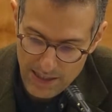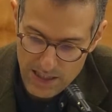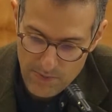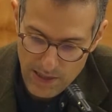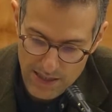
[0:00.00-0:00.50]
and
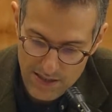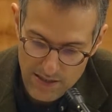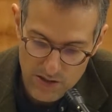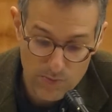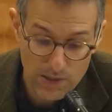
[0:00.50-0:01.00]
space
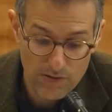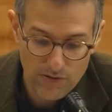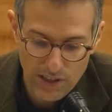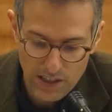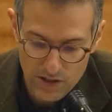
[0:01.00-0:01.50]
is to be
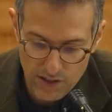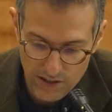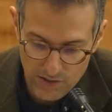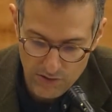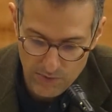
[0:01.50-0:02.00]

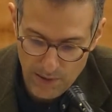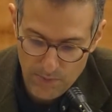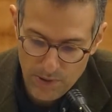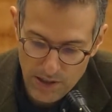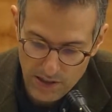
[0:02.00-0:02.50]
differentiated from
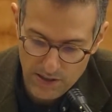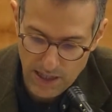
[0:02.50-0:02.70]
empirical